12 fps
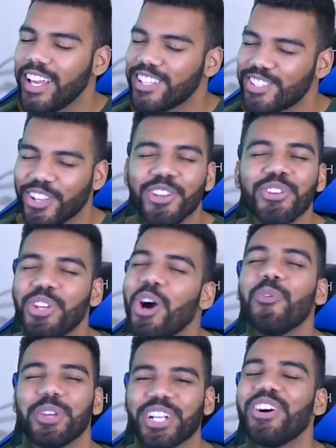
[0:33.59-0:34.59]
And so you know
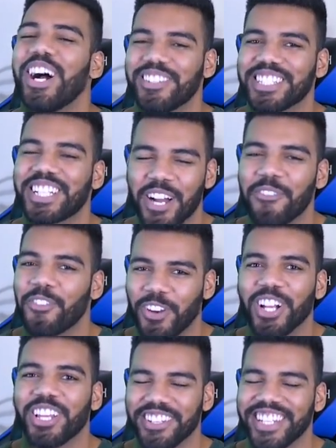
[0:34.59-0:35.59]
we gonna have to cover
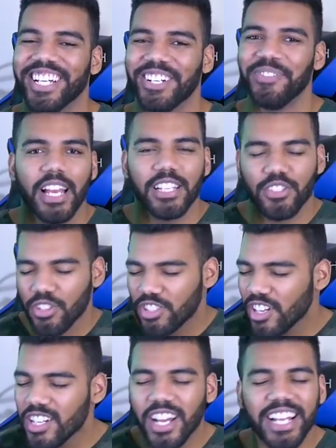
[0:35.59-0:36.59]
all of them. And so to
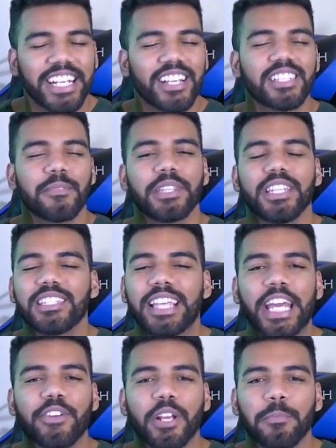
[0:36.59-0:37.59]
start knocking down some of these
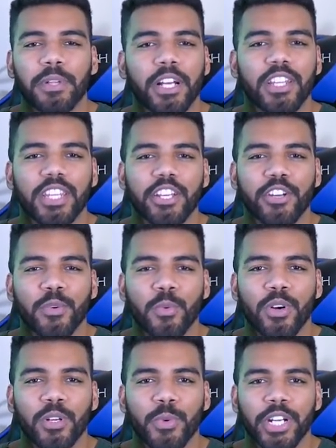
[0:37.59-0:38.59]
Gatorade Player of the Year
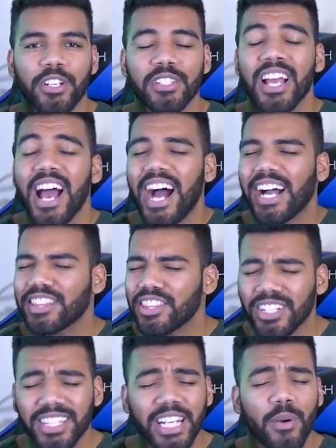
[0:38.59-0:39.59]
award winners, I
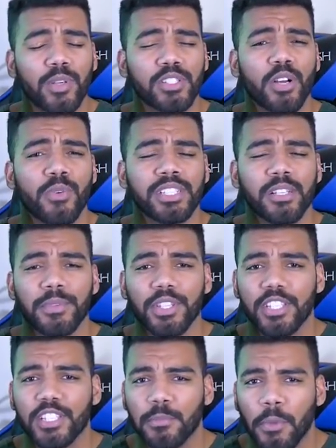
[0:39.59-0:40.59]
thought that I would start with some of
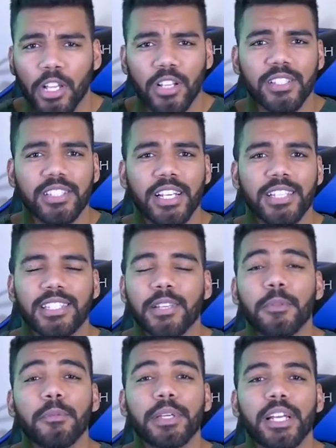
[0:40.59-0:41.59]
these smaller states
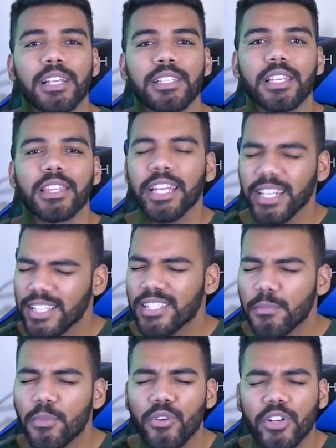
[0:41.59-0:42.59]
simply because they need
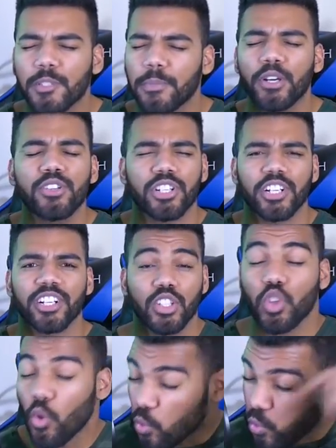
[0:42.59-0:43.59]
some more exposure.
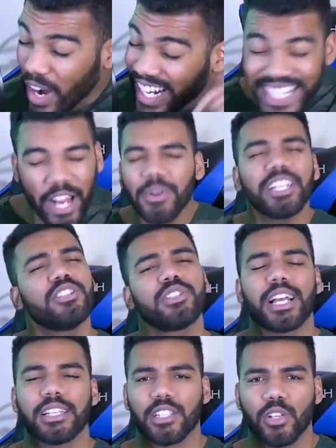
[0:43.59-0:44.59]
So right now, I need you
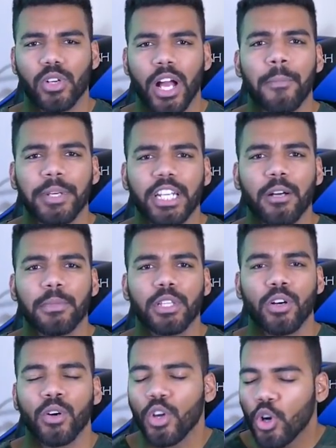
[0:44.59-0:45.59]
guys to go comment down
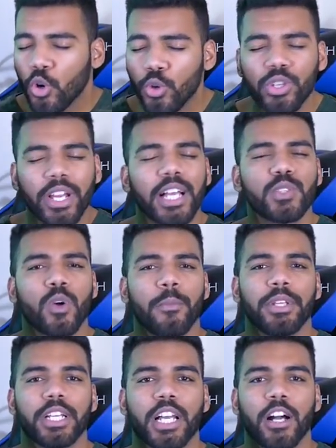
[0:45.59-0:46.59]
below who you guys want
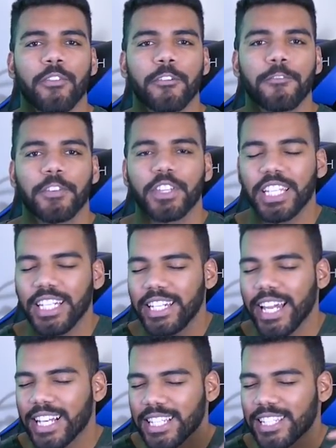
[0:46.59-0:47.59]
me to cover for the
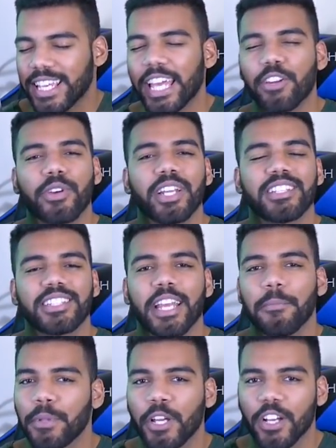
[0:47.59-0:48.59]
next Gatorade
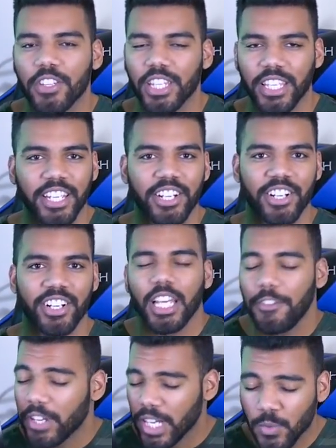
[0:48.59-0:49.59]
State Player of the Year.
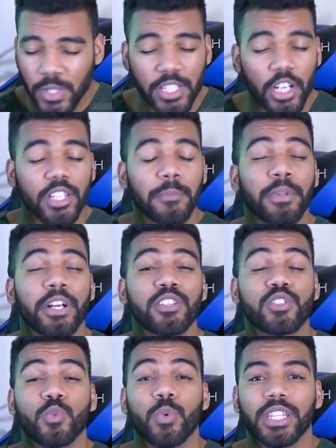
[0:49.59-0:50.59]
If you guys want to see all the players
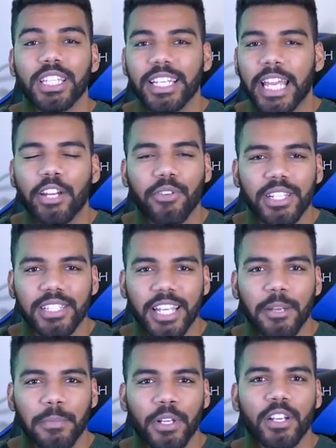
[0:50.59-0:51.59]
who won the Gatorade
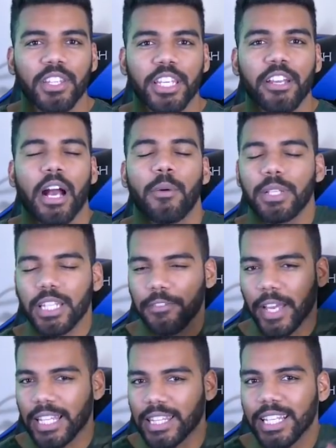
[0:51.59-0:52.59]
State Player of the Year, I will leave
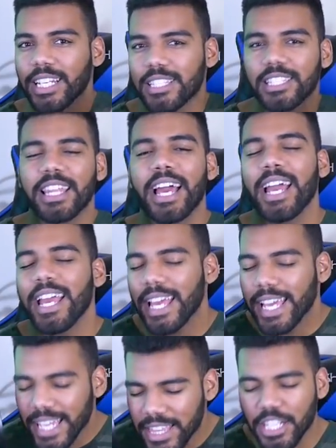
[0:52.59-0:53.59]
a link to that
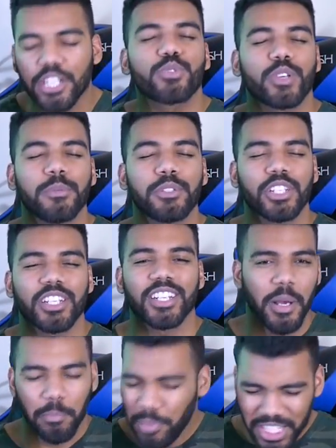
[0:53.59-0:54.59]
in the description.
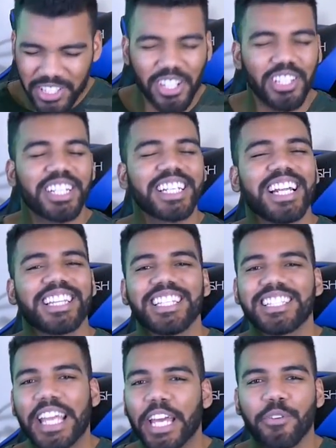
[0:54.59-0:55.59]
But to start looking at
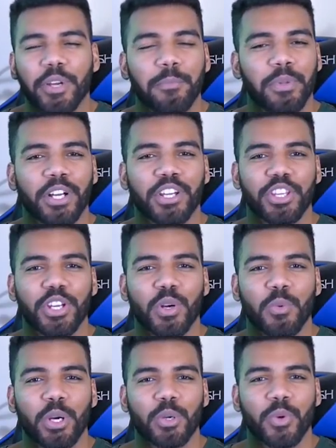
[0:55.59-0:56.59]
these Gatorade Player of the Year
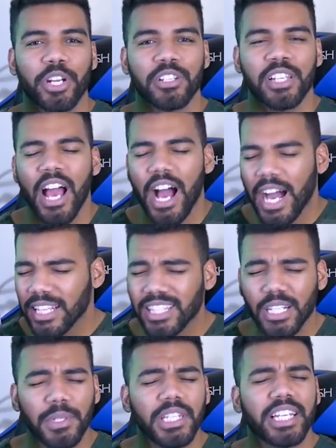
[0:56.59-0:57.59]
award winners, I
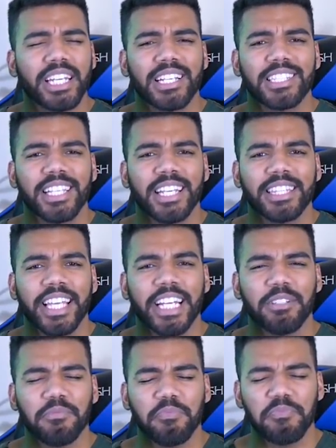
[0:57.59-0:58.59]
thought I would look at a state that
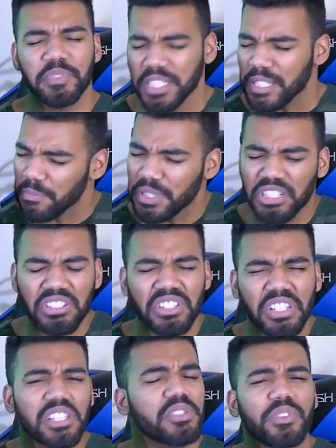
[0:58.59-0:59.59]
simply just
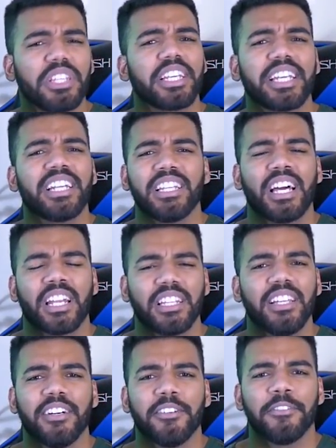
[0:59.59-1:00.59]
doesn't really get a lot of
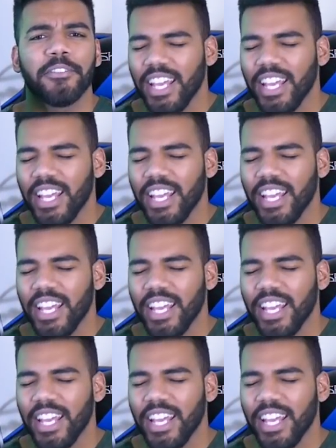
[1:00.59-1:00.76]
love.